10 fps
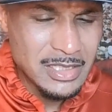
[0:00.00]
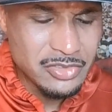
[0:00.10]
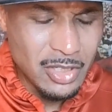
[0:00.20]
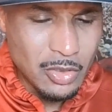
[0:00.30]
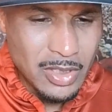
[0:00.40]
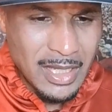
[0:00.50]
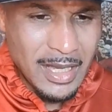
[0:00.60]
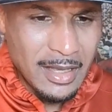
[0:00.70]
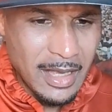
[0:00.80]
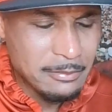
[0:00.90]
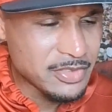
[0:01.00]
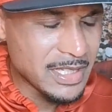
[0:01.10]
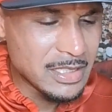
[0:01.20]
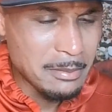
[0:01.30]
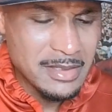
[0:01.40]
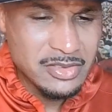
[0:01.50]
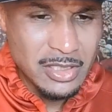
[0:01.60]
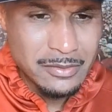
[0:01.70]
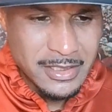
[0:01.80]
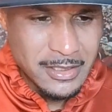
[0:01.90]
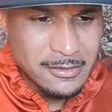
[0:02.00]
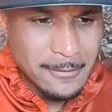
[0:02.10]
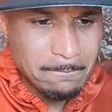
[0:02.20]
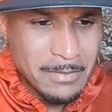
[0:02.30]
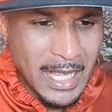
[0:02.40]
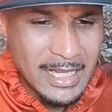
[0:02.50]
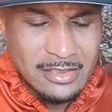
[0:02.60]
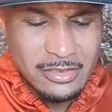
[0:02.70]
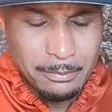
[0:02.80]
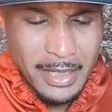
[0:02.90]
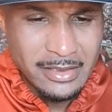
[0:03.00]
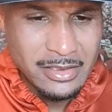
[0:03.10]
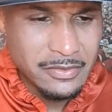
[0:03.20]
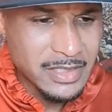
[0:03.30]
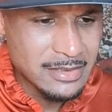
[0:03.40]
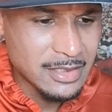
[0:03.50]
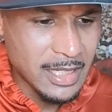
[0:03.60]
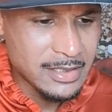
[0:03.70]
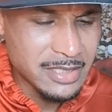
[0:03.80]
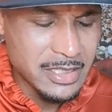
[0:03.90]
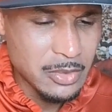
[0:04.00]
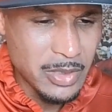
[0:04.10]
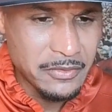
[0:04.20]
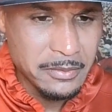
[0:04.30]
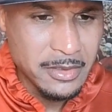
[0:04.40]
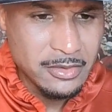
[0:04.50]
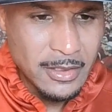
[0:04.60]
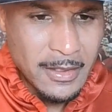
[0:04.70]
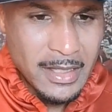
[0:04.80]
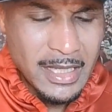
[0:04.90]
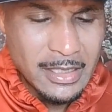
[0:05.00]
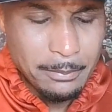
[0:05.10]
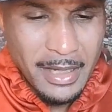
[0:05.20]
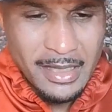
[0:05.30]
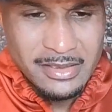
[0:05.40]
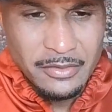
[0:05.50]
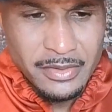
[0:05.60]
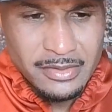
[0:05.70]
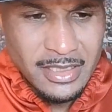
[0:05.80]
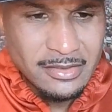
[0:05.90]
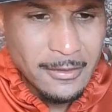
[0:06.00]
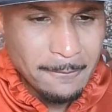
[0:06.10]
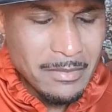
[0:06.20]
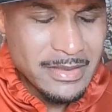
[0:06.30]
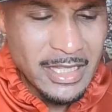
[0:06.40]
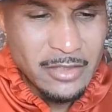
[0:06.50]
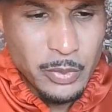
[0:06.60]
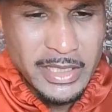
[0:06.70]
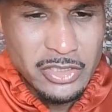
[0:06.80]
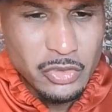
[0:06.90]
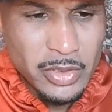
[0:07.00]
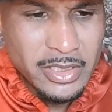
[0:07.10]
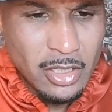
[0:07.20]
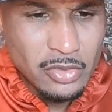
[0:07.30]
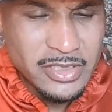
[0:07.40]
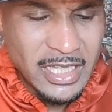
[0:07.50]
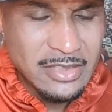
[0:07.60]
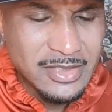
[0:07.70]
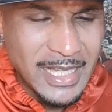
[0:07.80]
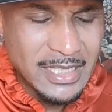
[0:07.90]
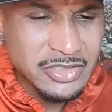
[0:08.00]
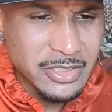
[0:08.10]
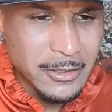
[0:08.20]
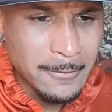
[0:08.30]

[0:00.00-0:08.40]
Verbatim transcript: And so I'm saying to myself this I got some positive things that I could take away from this. And the positive is this that if we could do it in those games last